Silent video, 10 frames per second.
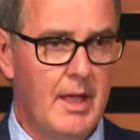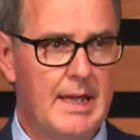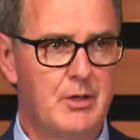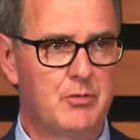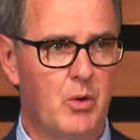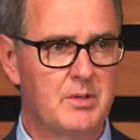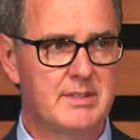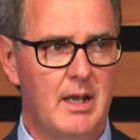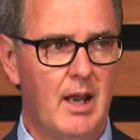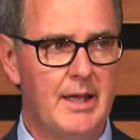And of course,
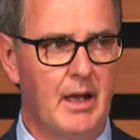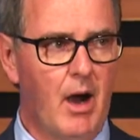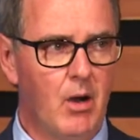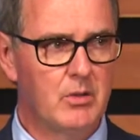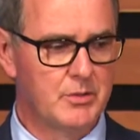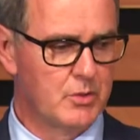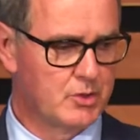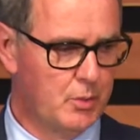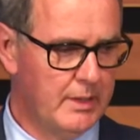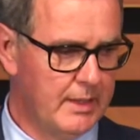like all other
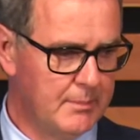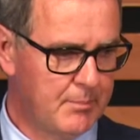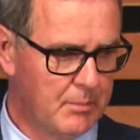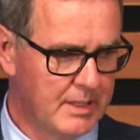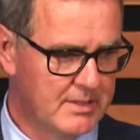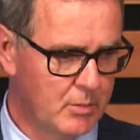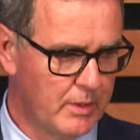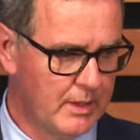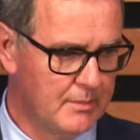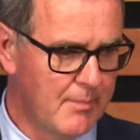screening, public
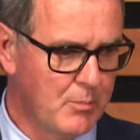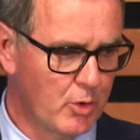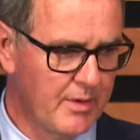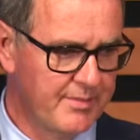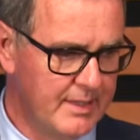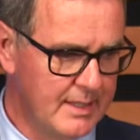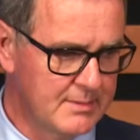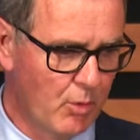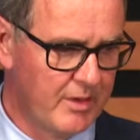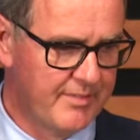screening, mammography is
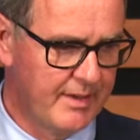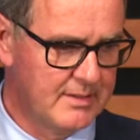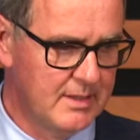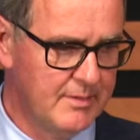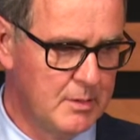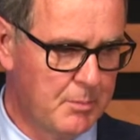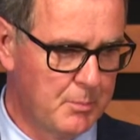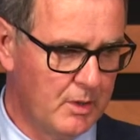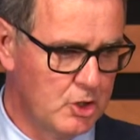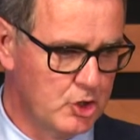more effective in the
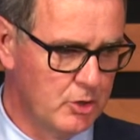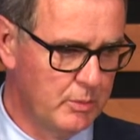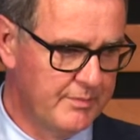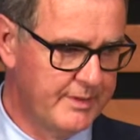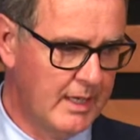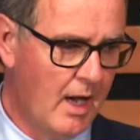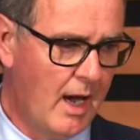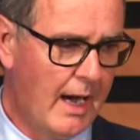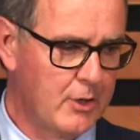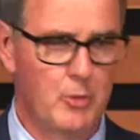population with the
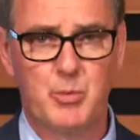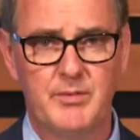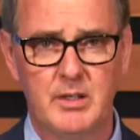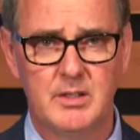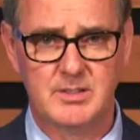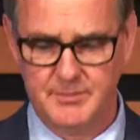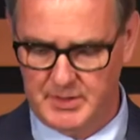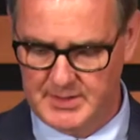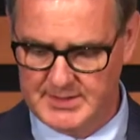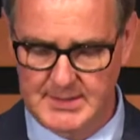higher prevalence of the
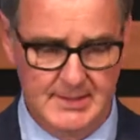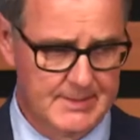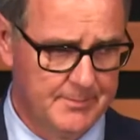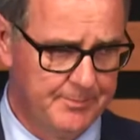disease.